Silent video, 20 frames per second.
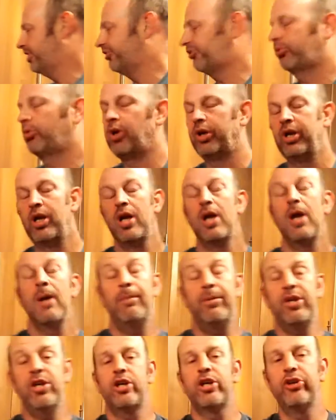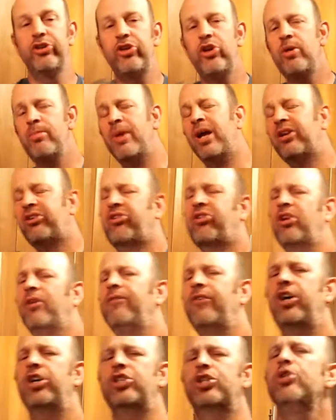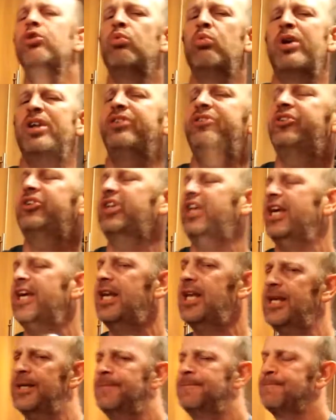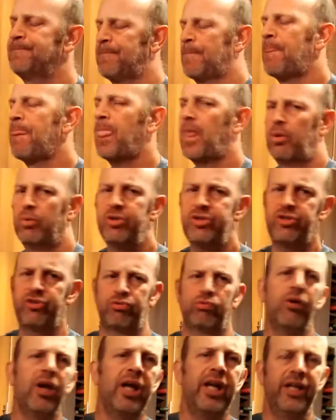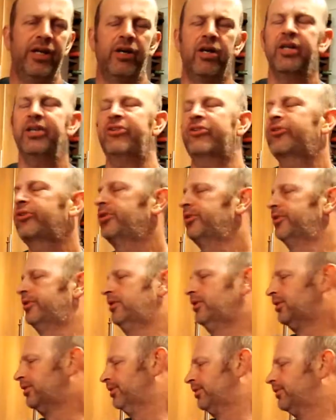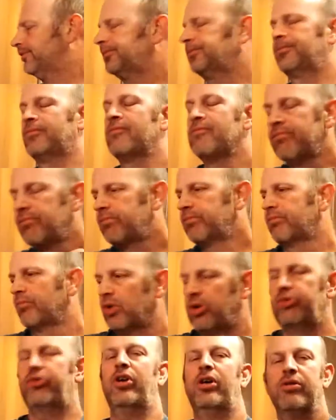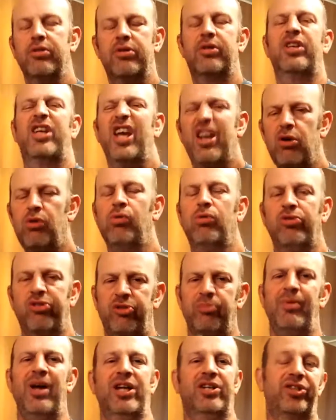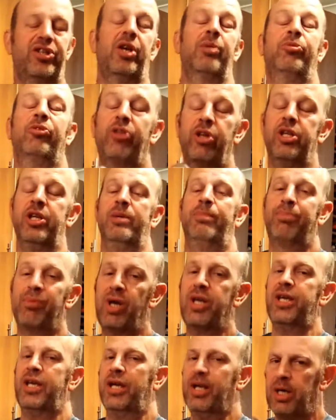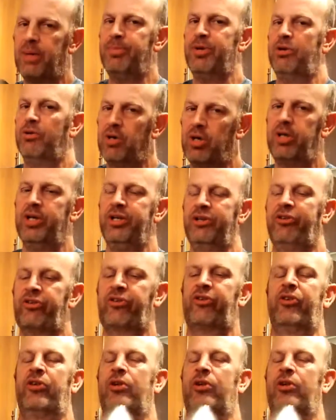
this one. But you can do a Mexican version with tequila, which is really nice. Right, get it all smashed up so that you're breaking up your ice